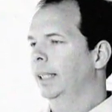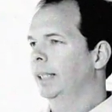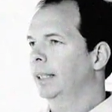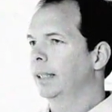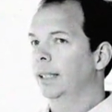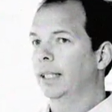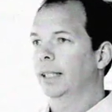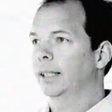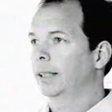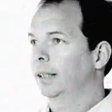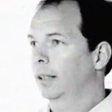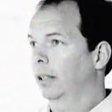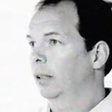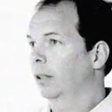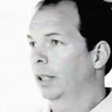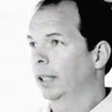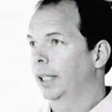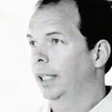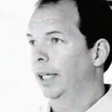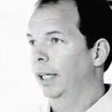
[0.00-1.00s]
isn't
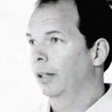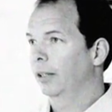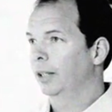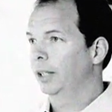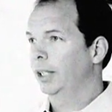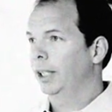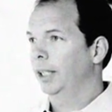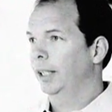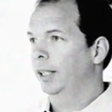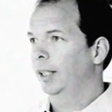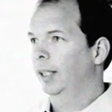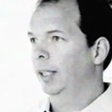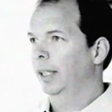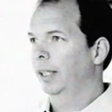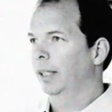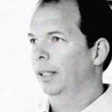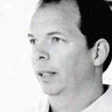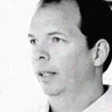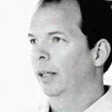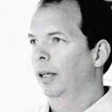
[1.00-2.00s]
necessarily a guaranteed
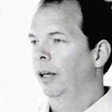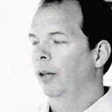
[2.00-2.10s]
thing.